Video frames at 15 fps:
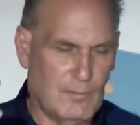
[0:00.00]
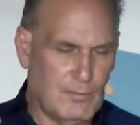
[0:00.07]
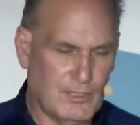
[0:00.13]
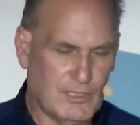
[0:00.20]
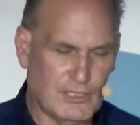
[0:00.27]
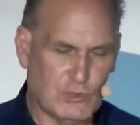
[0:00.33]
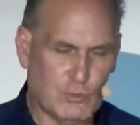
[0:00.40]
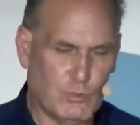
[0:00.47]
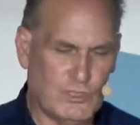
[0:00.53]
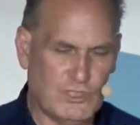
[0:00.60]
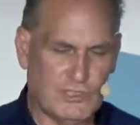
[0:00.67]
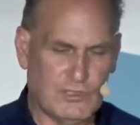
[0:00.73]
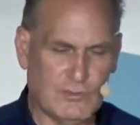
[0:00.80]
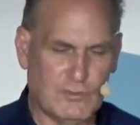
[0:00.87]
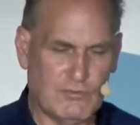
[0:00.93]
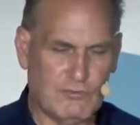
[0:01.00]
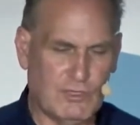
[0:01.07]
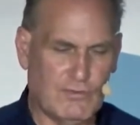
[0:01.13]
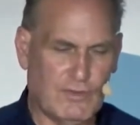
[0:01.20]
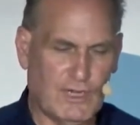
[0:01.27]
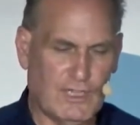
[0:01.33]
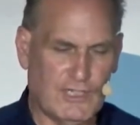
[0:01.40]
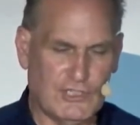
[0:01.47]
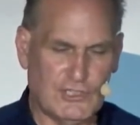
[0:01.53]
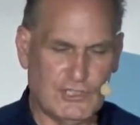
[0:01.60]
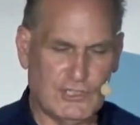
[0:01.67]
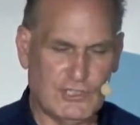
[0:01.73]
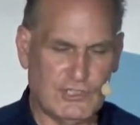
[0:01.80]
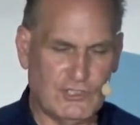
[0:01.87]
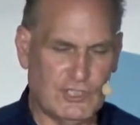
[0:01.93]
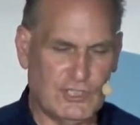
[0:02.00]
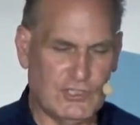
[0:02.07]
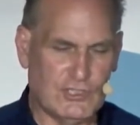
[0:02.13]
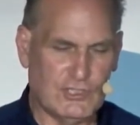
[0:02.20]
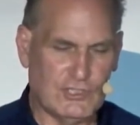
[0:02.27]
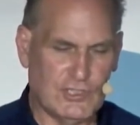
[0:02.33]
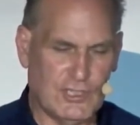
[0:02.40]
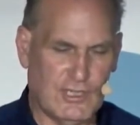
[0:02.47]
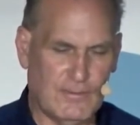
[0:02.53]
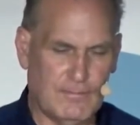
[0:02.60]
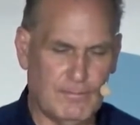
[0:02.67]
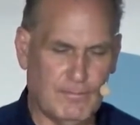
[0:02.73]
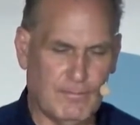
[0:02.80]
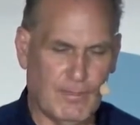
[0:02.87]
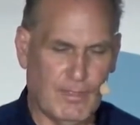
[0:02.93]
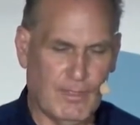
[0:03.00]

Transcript: bring us wisdom and revelation in Jesus' name.